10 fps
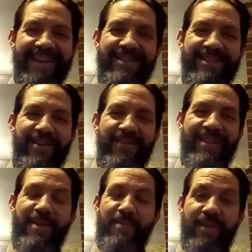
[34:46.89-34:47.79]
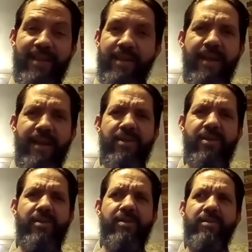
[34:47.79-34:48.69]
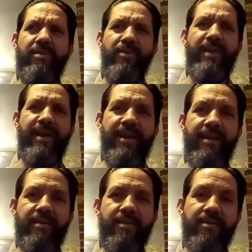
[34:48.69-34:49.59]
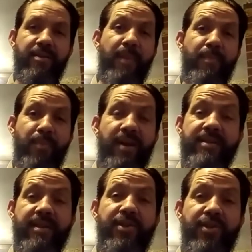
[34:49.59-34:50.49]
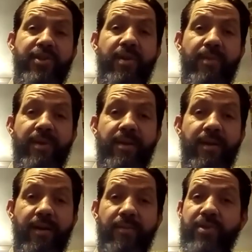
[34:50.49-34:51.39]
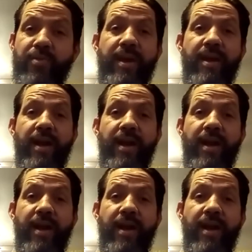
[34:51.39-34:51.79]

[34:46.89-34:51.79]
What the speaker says: So they were like, yeah, sure. Okay. And so my apprentice and I showed up, and it was great.